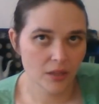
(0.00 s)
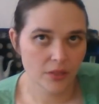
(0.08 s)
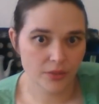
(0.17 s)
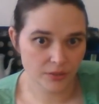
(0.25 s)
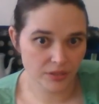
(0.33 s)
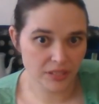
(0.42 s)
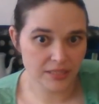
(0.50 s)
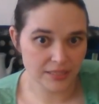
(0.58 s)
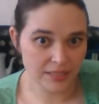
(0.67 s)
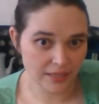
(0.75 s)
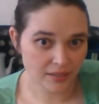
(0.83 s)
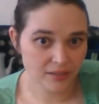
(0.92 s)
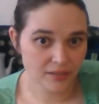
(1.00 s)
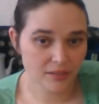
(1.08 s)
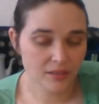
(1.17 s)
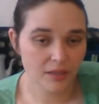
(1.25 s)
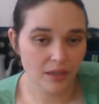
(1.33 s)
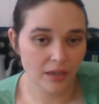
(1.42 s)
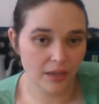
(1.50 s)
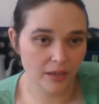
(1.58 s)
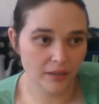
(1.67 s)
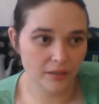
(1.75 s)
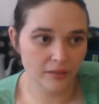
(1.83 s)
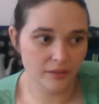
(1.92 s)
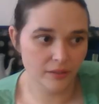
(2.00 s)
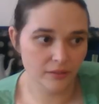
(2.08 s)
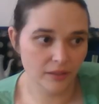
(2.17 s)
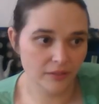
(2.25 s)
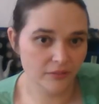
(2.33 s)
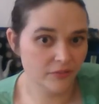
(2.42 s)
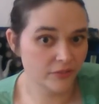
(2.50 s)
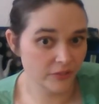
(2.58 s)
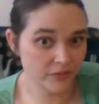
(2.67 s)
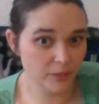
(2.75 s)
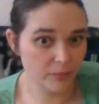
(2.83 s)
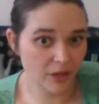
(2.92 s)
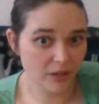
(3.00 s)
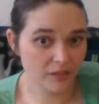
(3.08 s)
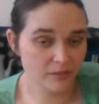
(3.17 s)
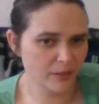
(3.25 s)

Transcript: 36 and they're like 50 bucks,